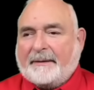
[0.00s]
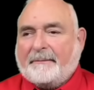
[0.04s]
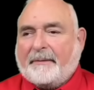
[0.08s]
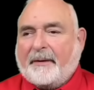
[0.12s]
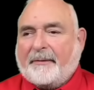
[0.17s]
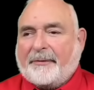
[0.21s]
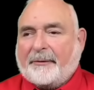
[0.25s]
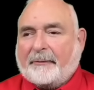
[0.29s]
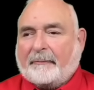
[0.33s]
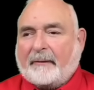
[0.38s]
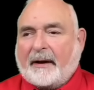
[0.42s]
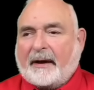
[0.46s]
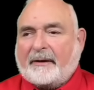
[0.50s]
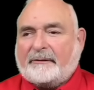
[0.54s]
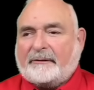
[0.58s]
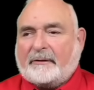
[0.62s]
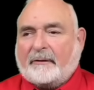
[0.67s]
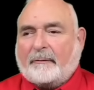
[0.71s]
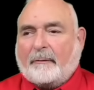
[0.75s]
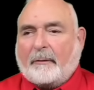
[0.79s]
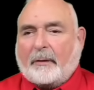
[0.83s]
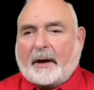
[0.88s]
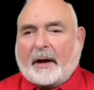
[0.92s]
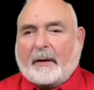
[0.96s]
but the rest
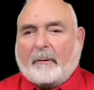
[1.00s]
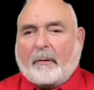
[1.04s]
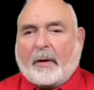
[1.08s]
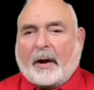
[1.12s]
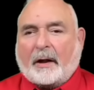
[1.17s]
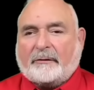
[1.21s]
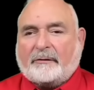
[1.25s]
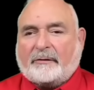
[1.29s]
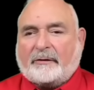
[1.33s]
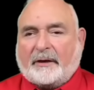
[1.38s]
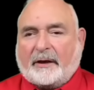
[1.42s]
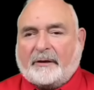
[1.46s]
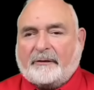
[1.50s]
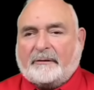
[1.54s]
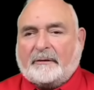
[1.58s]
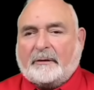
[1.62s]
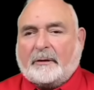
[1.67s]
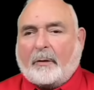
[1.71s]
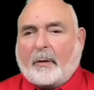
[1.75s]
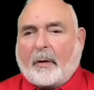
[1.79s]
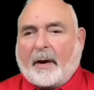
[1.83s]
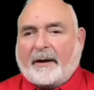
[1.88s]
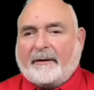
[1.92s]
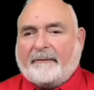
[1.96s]
of what I watched isn't
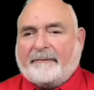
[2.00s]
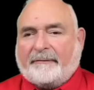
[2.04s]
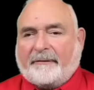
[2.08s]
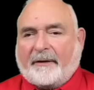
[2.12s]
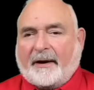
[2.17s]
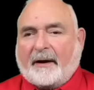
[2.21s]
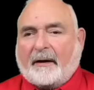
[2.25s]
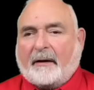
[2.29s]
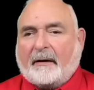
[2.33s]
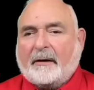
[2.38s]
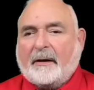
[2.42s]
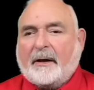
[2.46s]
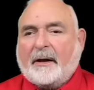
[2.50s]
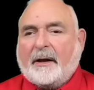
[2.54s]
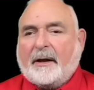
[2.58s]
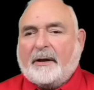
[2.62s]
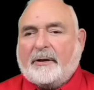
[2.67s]
quite fair